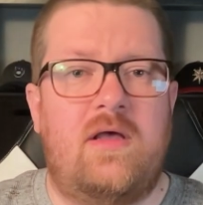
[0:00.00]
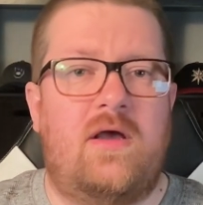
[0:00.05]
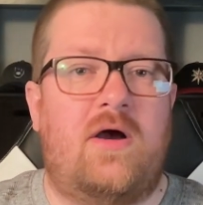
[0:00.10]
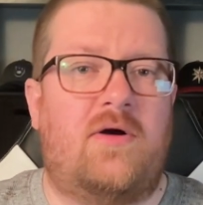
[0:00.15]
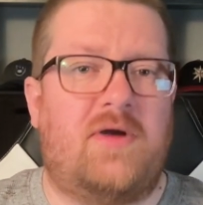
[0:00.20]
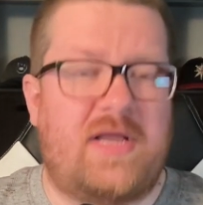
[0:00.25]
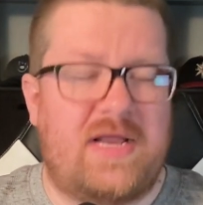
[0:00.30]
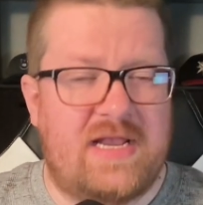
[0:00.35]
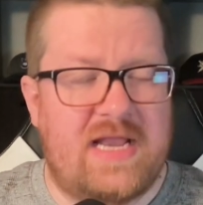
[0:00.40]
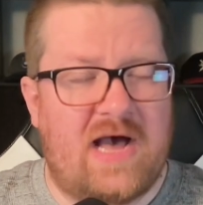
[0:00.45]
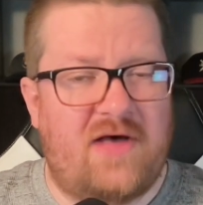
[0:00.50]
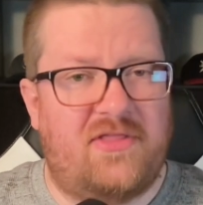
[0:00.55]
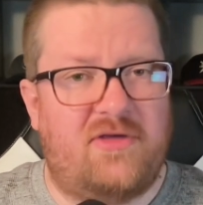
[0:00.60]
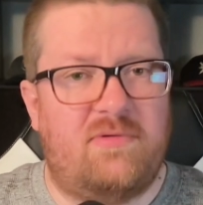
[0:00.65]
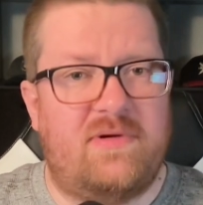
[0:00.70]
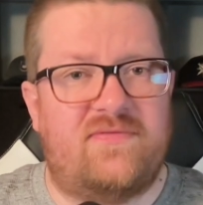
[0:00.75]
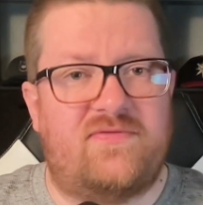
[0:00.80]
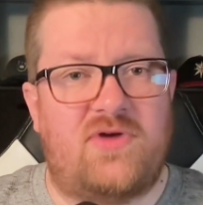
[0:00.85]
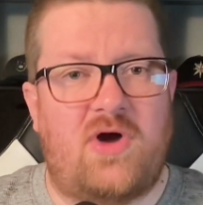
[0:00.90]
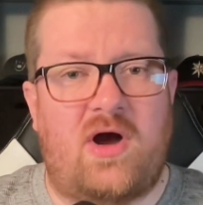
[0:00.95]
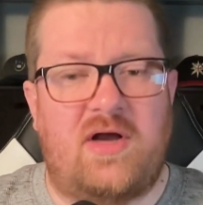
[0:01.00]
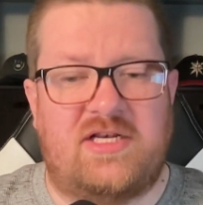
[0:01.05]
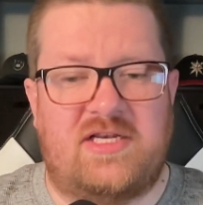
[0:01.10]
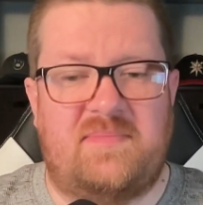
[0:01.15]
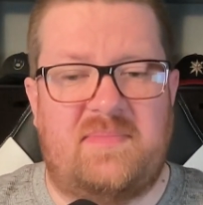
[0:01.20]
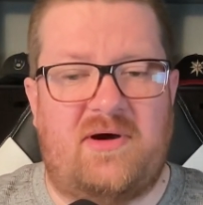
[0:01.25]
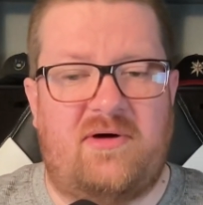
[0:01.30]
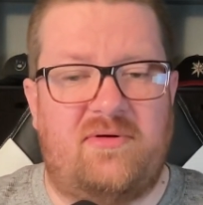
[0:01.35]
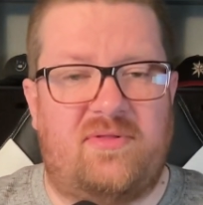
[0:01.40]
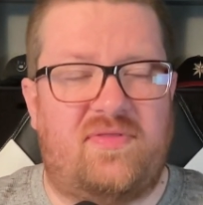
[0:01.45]
Okay, now that we've talked
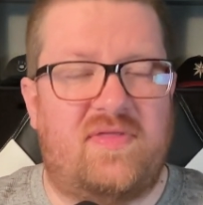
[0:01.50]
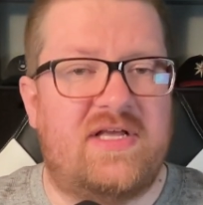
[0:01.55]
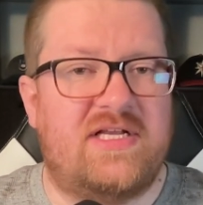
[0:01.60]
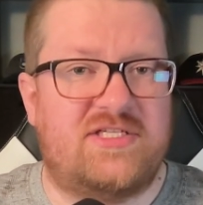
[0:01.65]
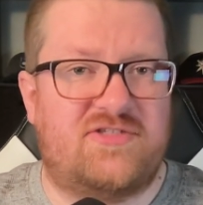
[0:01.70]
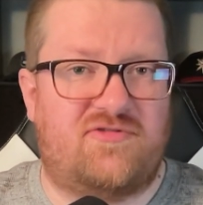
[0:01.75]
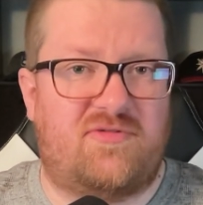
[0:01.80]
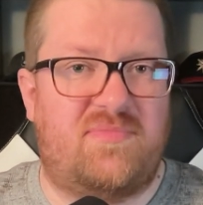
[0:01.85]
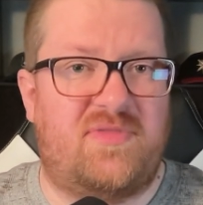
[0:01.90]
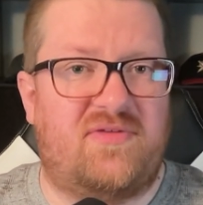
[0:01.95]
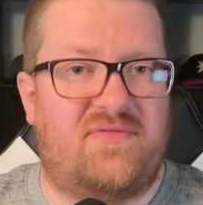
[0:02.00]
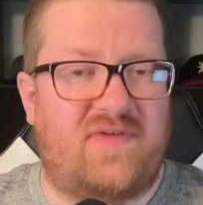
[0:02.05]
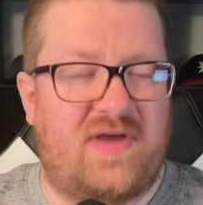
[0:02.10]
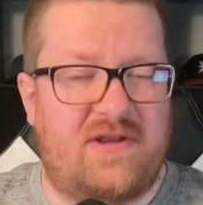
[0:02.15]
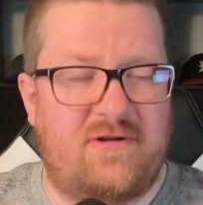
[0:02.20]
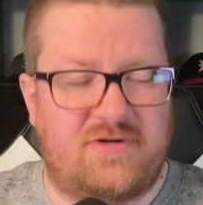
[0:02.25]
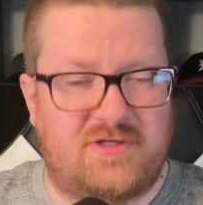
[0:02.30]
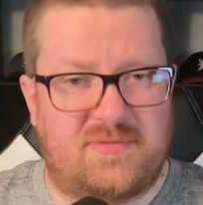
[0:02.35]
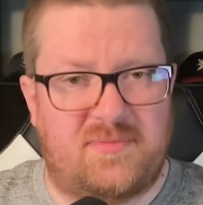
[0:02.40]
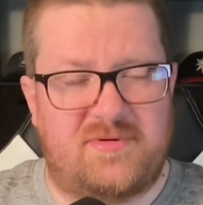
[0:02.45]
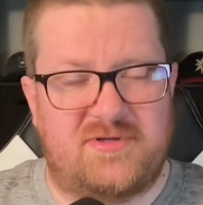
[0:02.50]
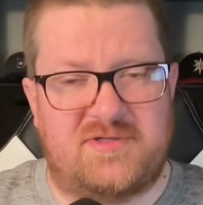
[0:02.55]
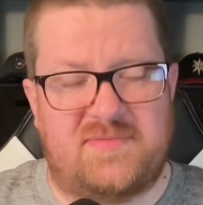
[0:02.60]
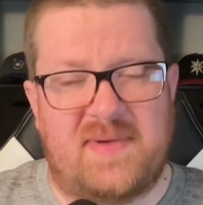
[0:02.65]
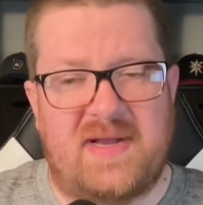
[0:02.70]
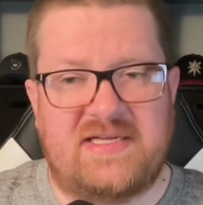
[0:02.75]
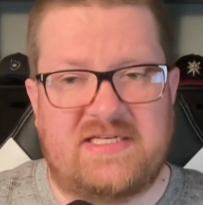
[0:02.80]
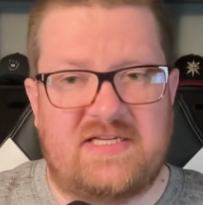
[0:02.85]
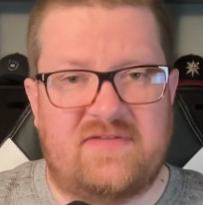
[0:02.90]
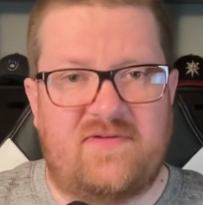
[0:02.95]
about things from the vendor's
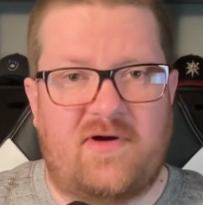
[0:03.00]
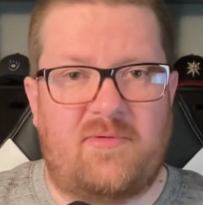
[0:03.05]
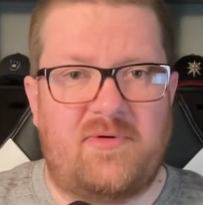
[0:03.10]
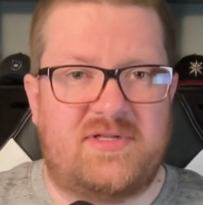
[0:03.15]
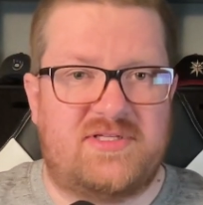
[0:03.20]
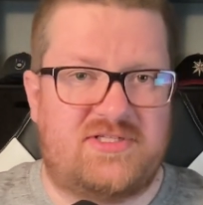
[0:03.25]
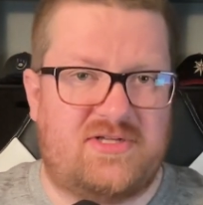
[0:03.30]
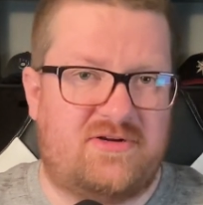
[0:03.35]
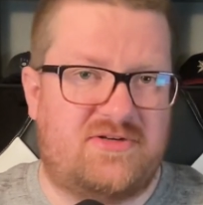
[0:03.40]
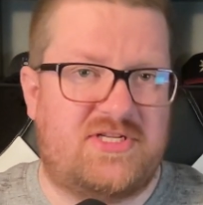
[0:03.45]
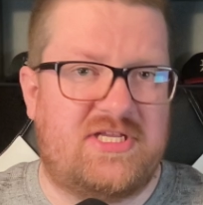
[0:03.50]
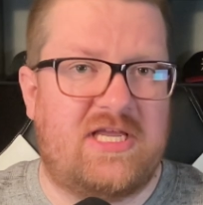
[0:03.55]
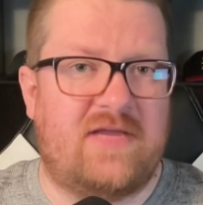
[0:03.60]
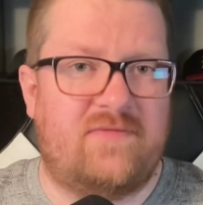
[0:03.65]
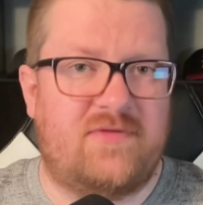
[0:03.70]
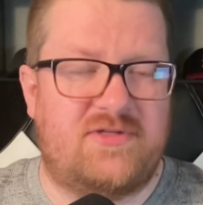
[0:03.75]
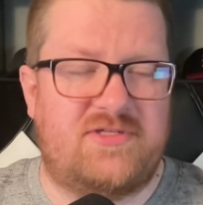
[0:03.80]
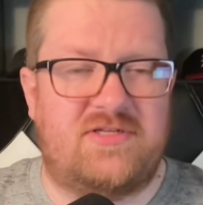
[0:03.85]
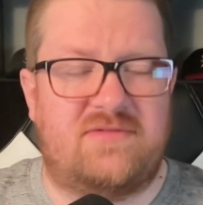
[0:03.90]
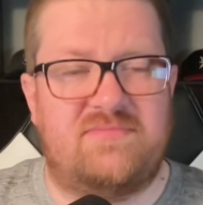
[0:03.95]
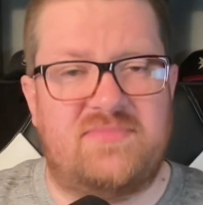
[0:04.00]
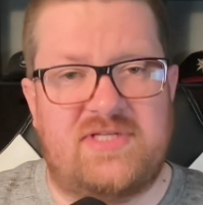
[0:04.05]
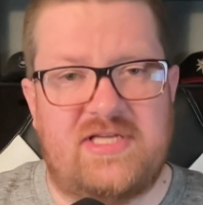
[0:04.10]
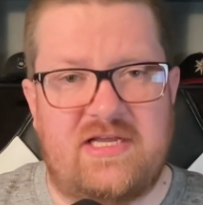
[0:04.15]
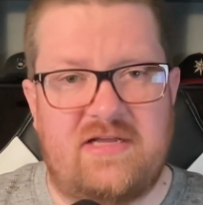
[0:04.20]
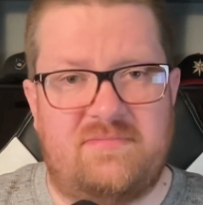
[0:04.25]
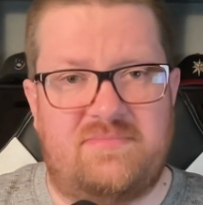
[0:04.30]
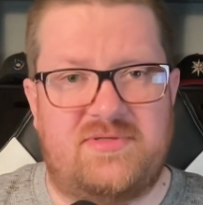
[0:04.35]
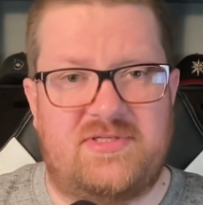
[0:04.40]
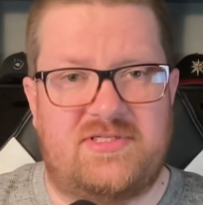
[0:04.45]
perspective, I want to start to give you some
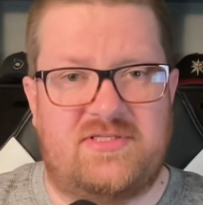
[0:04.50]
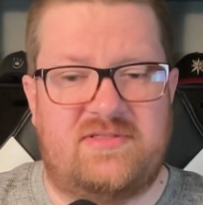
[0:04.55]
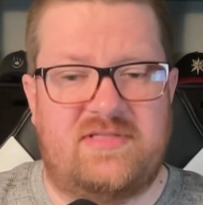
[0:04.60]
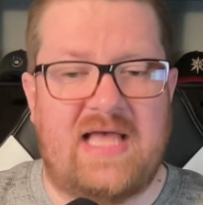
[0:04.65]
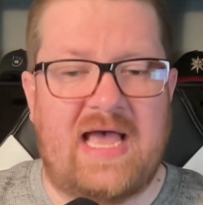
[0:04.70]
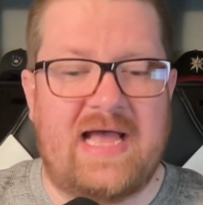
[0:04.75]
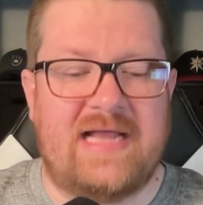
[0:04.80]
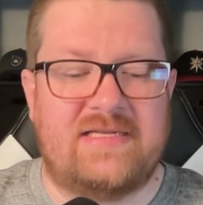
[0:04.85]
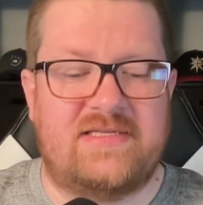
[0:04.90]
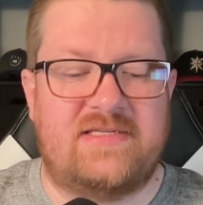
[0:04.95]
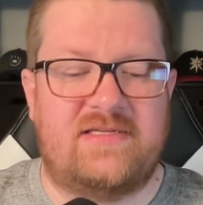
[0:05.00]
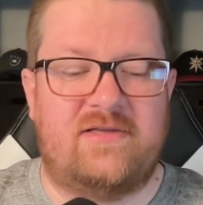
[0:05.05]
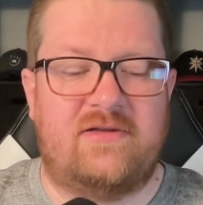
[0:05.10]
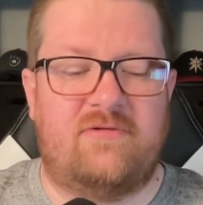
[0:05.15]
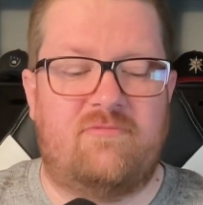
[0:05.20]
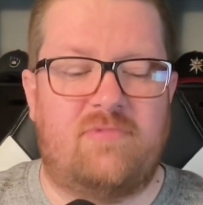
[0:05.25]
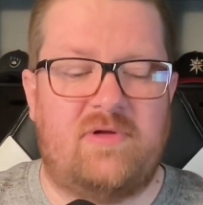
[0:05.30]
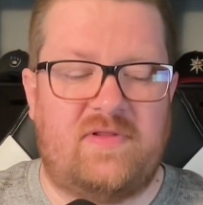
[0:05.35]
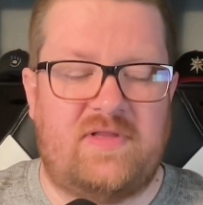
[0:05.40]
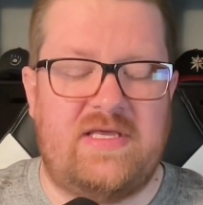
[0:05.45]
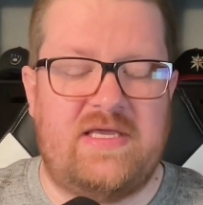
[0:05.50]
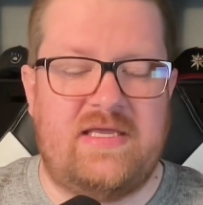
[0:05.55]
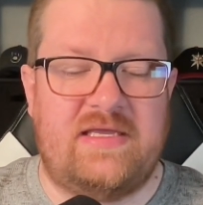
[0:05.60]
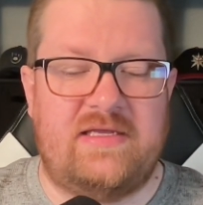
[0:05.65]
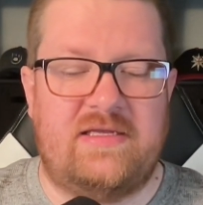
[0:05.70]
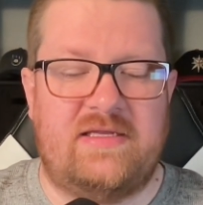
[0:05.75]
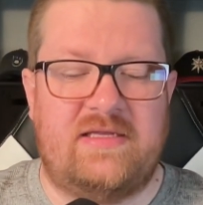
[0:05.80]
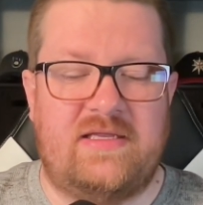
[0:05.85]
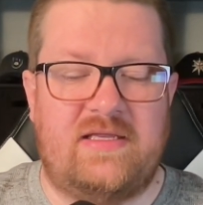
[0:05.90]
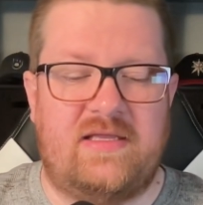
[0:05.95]
tips that
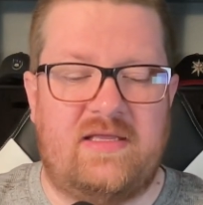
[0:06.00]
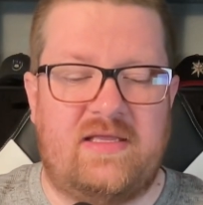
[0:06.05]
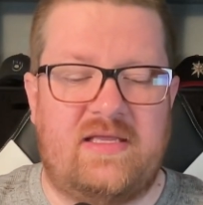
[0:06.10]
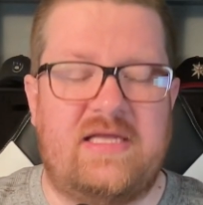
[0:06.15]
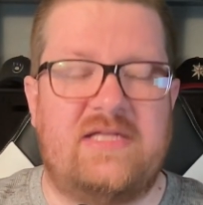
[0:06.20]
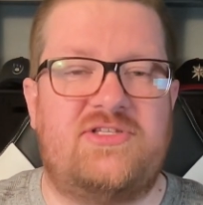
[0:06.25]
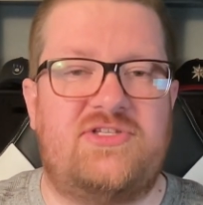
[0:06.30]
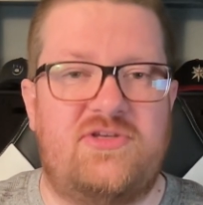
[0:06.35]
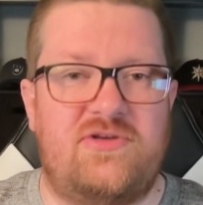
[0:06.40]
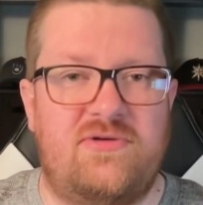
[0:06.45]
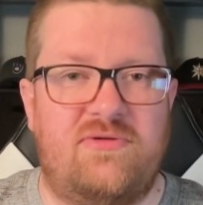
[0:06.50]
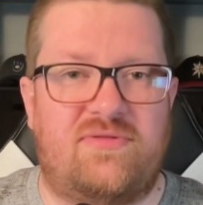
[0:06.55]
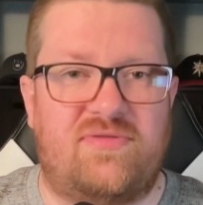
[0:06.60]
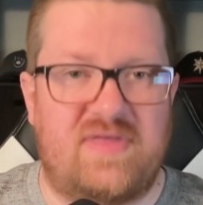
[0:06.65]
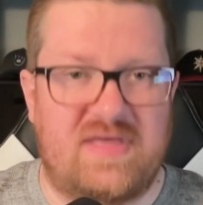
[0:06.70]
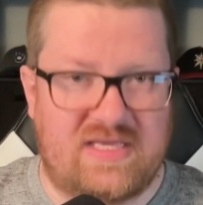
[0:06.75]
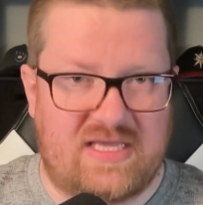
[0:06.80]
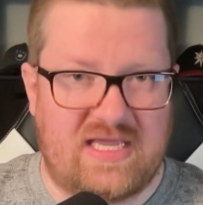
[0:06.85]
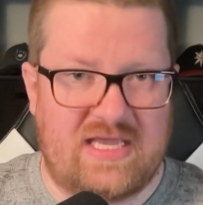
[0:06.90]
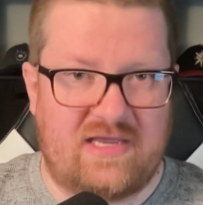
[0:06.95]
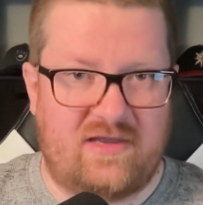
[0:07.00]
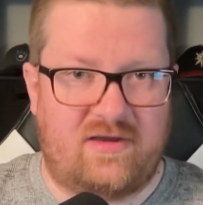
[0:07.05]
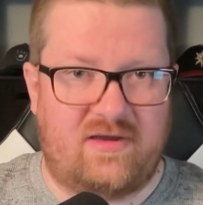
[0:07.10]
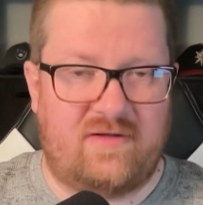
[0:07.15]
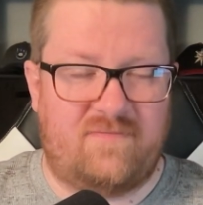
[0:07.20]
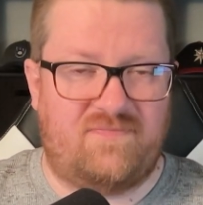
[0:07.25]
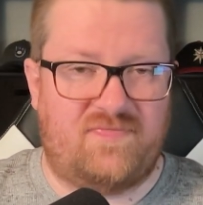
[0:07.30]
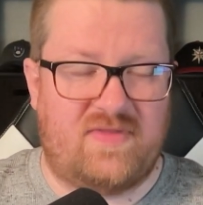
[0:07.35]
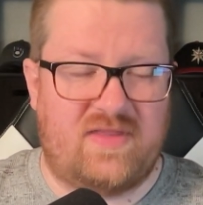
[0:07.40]
really gets you thinking